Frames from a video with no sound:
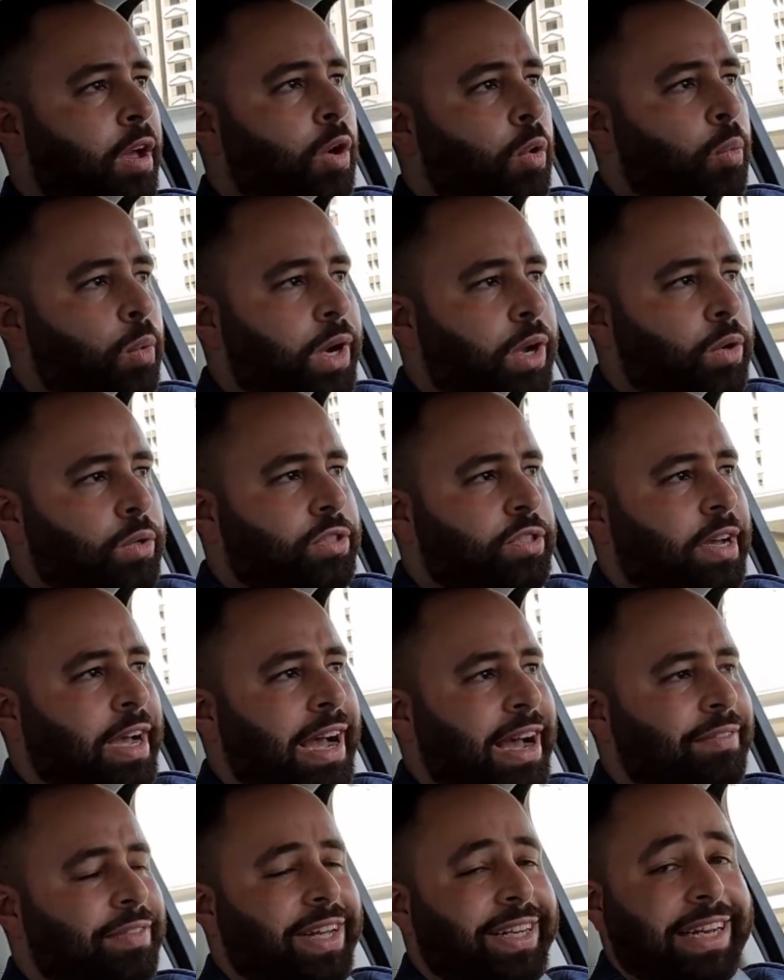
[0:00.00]
We also
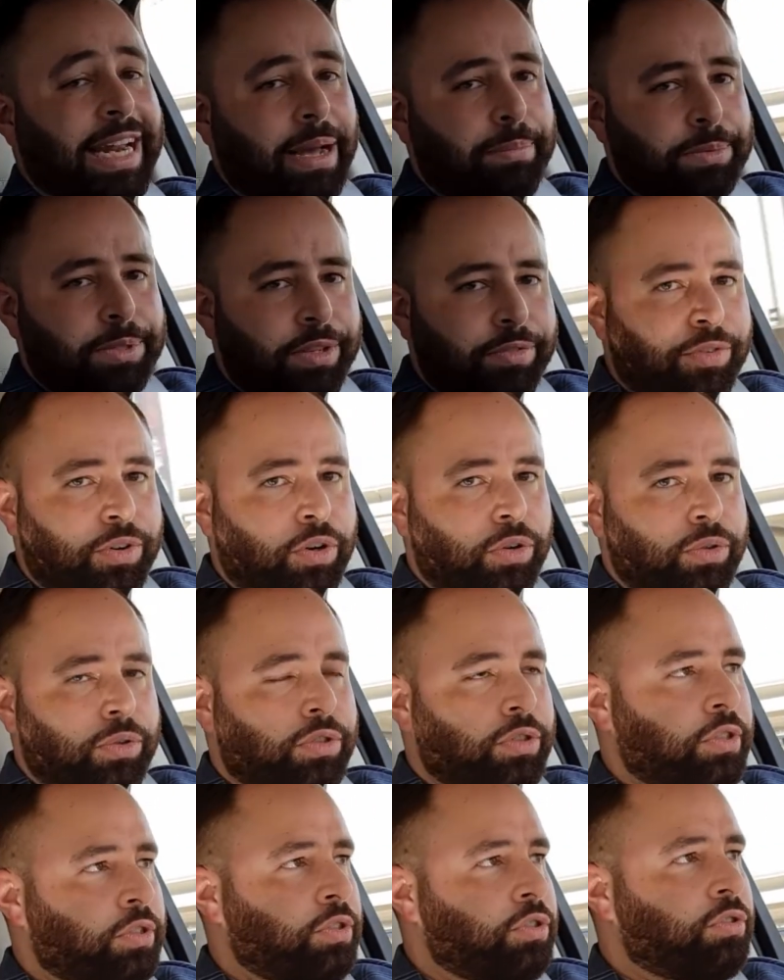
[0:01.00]
have adaptive
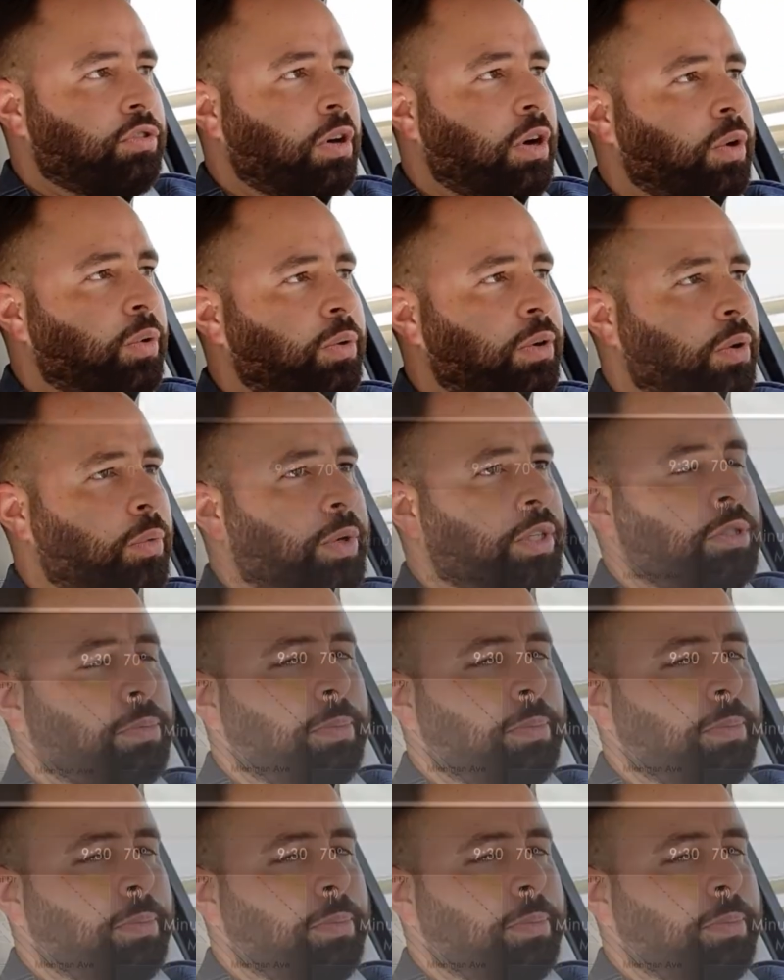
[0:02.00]
cruise control, which